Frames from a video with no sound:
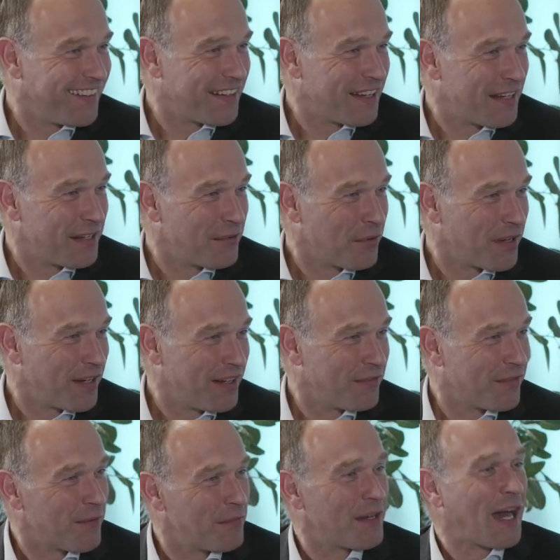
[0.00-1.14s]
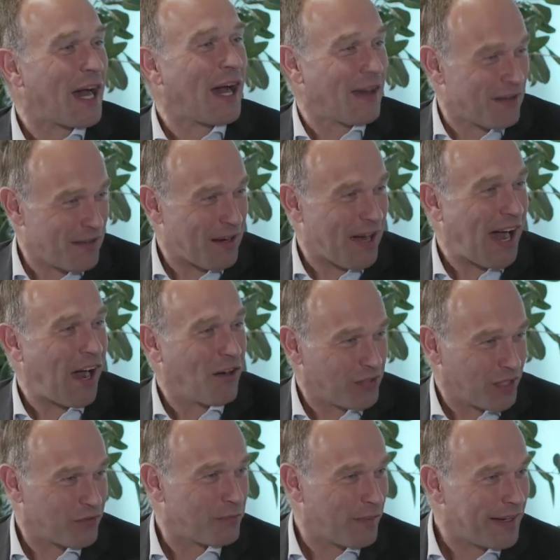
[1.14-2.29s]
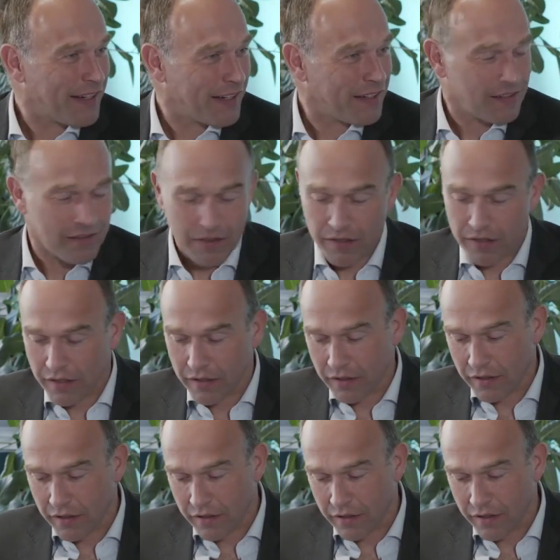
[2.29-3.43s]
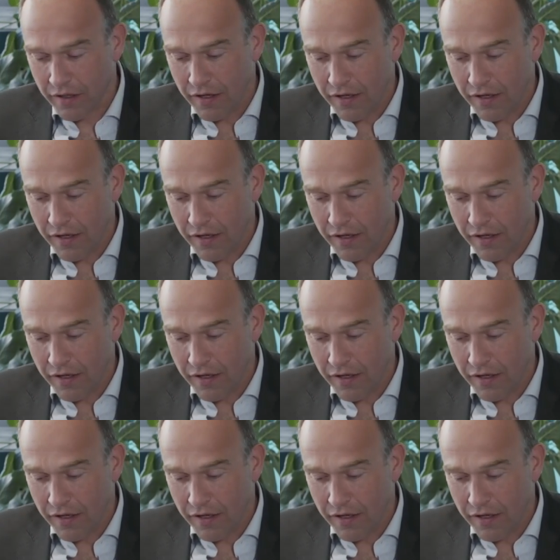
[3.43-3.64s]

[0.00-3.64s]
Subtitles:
the environment outside of banking, and